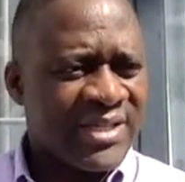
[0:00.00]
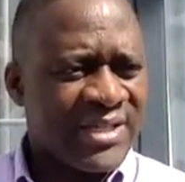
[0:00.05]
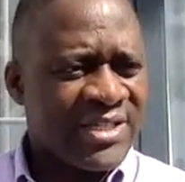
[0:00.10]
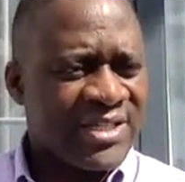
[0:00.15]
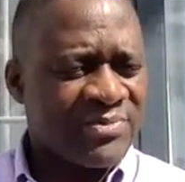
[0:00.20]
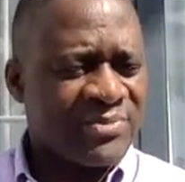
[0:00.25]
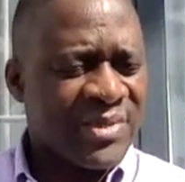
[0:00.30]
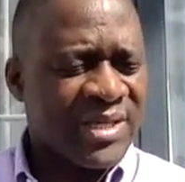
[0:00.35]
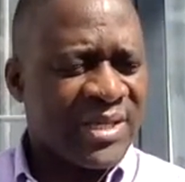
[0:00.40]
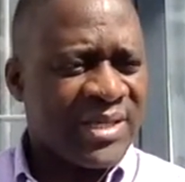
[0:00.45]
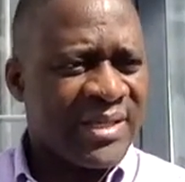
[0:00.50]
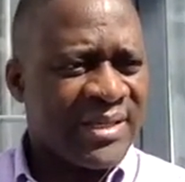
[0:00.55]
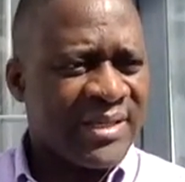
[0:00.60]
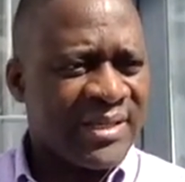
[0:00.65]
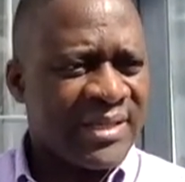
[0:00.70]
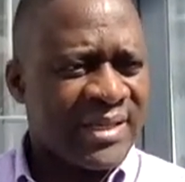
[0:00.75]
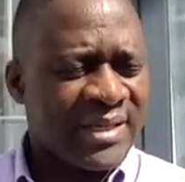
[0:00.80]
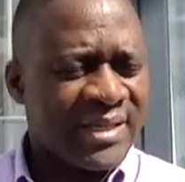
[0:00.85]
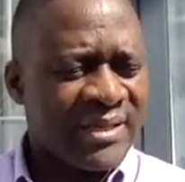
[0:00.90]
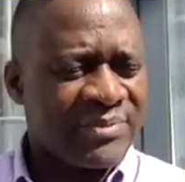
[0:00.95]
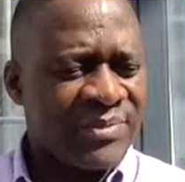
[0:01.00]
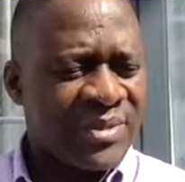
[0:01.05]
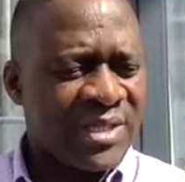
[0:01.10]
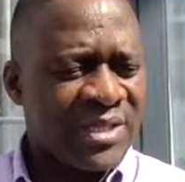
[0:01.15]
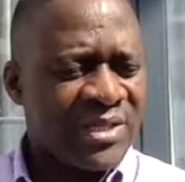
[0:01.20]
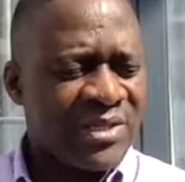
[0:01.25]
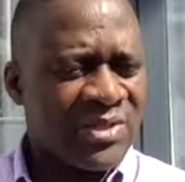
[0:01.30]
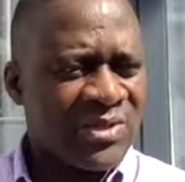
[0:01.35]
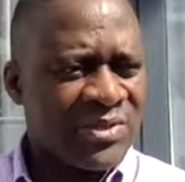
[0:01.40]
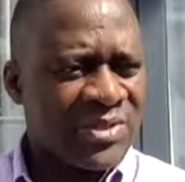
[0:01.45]
is being
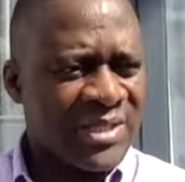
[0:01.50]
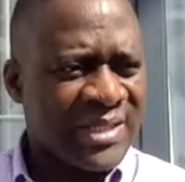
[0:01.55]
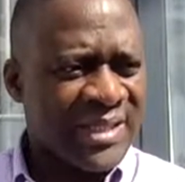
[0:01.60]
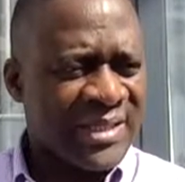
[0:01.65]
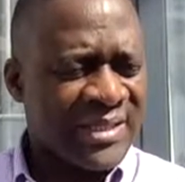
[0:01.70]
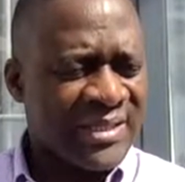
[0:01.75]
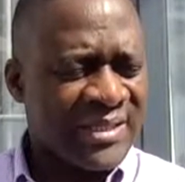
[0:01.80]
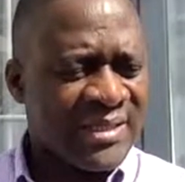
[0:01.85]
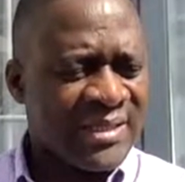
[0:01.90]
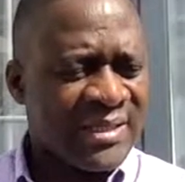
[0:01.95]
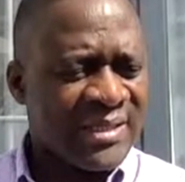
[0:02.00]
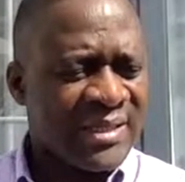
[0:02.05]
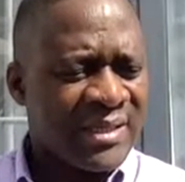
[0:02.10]
being looked at